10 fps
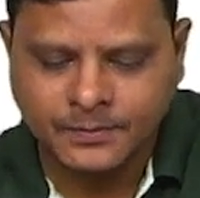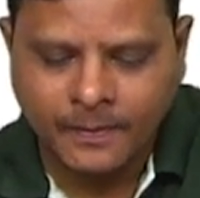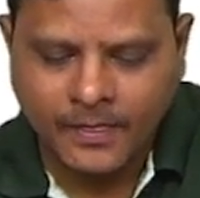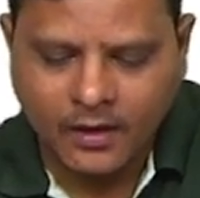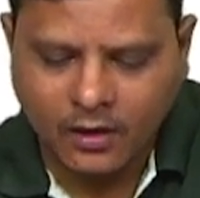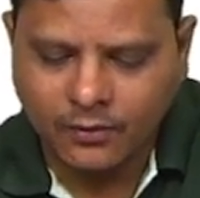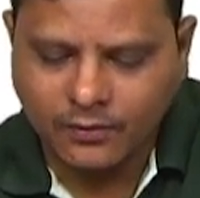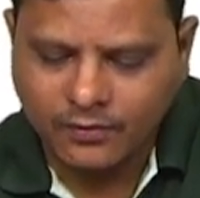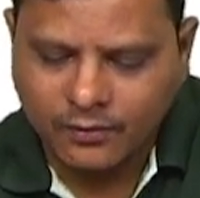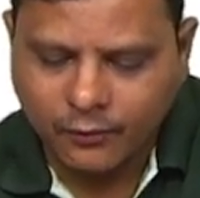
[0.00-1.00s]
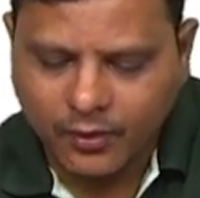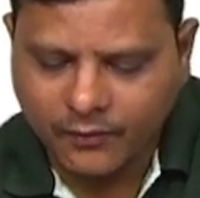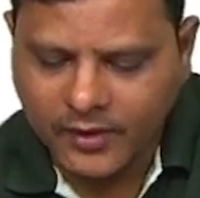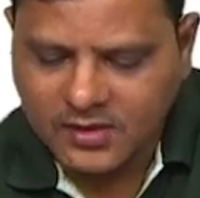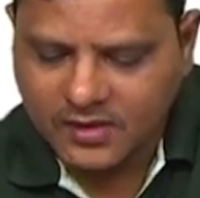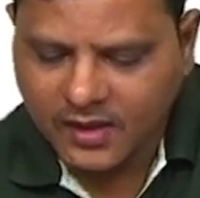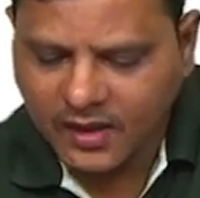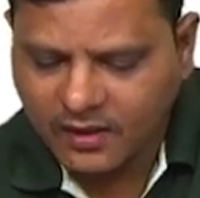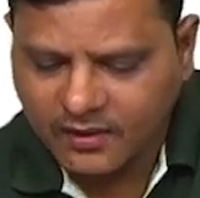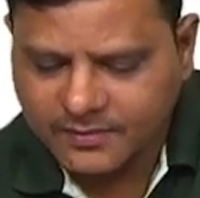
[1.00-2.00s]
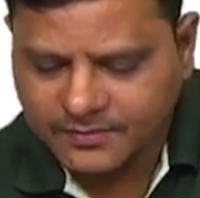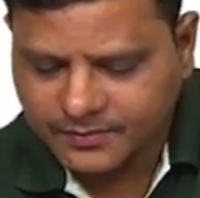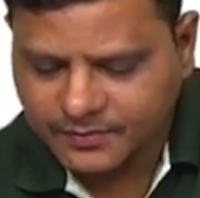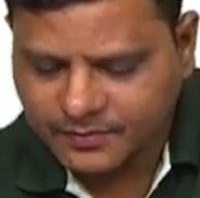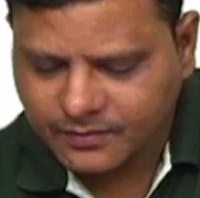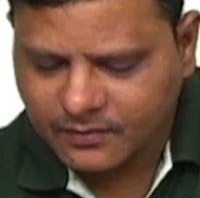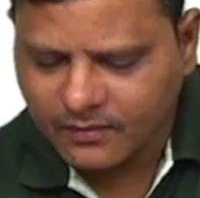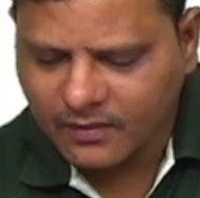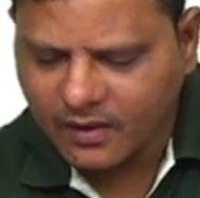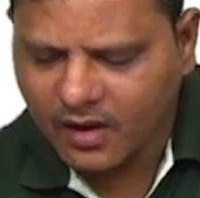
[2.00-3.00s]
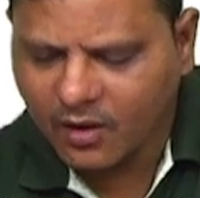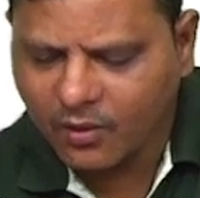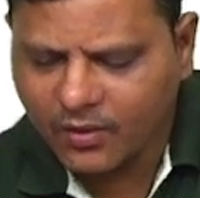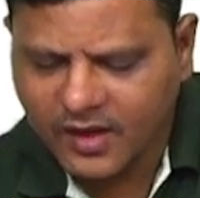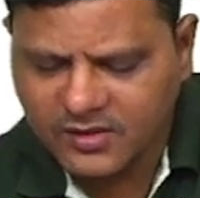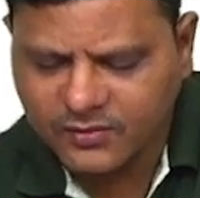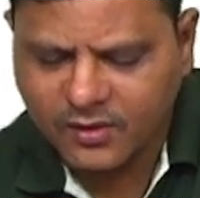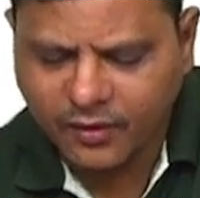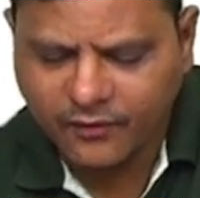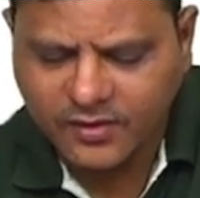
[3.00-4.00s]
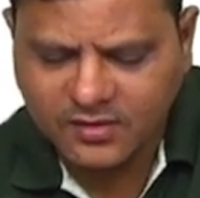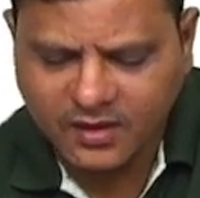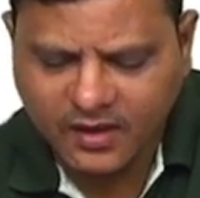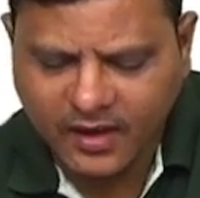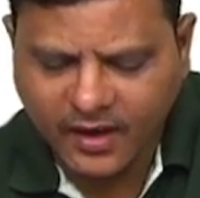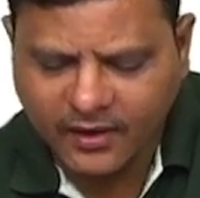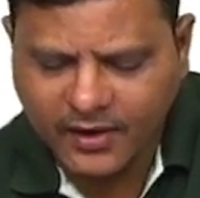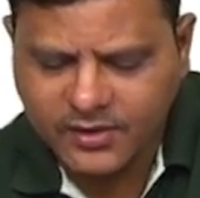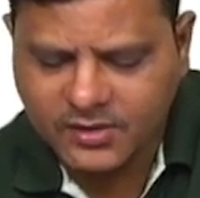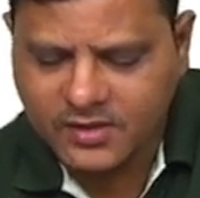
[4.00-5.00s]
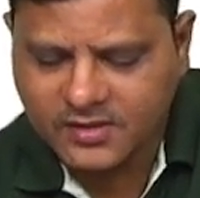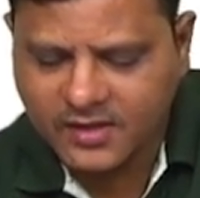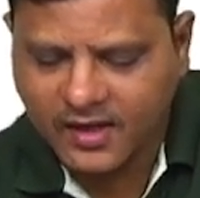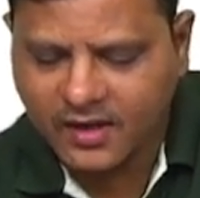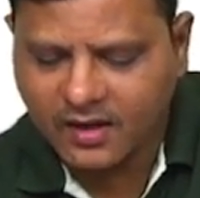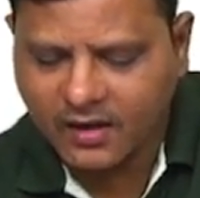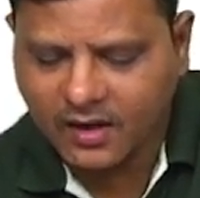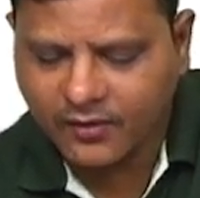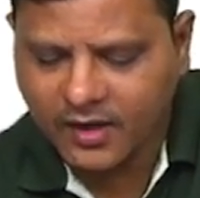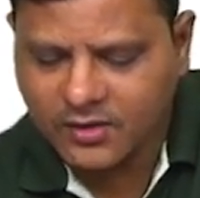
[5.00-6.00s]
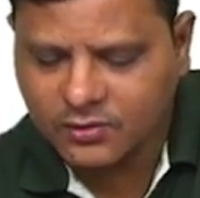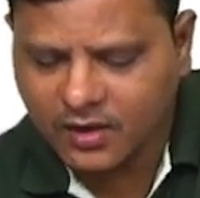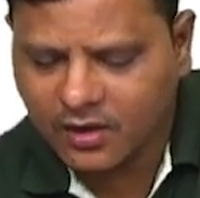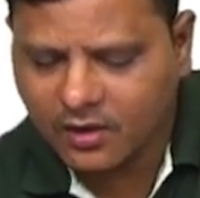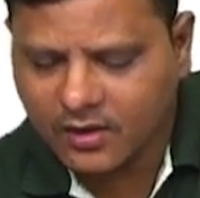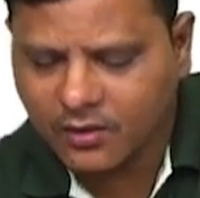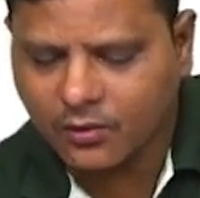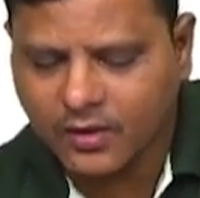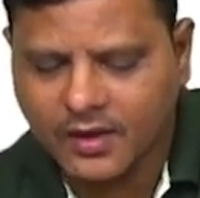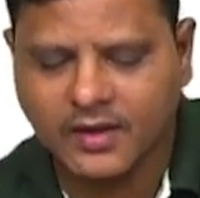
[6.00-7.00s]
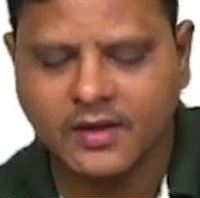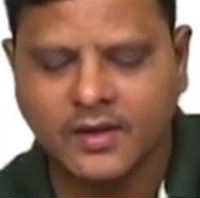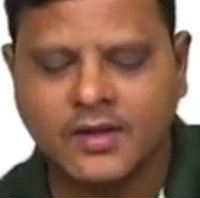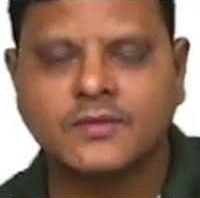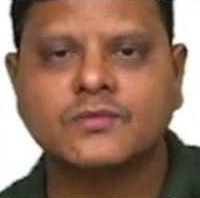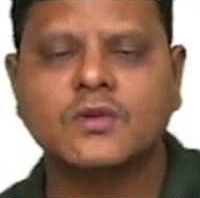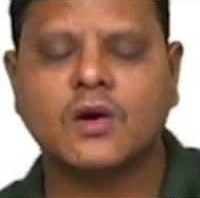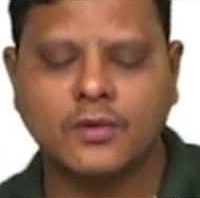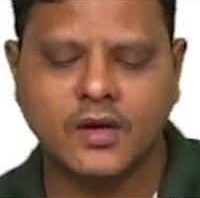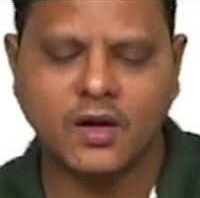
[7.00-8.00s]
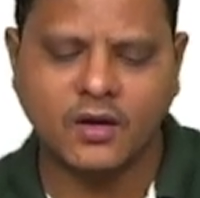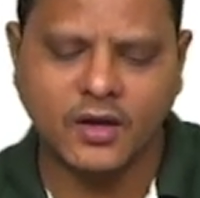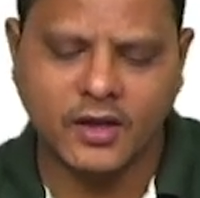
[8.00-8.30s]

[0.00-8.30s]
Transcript: Now professional accountants with professional knowledge and skill and for ensuring audit quality. Now in order to